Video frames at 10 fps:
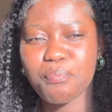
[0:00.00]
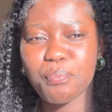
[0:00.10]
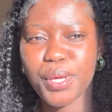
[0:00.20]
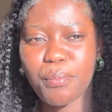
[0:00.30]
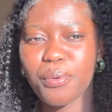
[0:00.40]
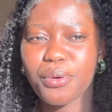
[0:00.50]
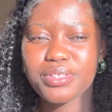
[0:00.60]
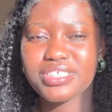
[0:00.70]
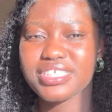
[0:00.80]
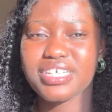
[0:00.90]
people
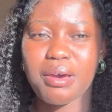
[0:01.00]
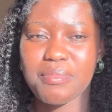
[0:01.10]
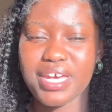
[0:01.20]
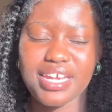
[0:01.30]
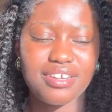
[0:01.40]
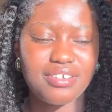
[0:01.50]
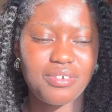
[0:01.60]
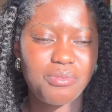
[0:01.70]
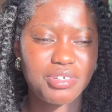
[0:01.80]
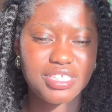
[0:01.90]
just come in
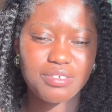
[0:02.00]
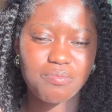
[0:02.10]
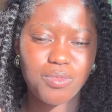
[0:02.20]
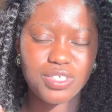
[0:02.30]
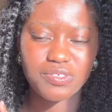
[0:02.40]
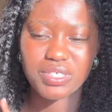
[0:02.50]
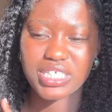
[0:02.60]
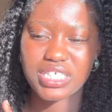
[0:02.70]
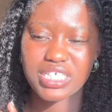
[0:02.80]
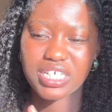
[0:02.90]
with the most
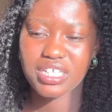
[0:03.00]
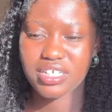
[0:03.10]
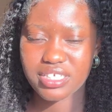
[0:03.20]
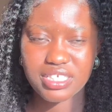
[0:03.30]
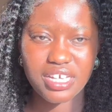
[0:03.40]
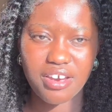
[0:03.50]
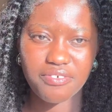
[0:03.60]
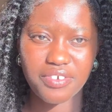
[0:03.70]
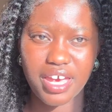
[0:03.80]
ridiculous stuff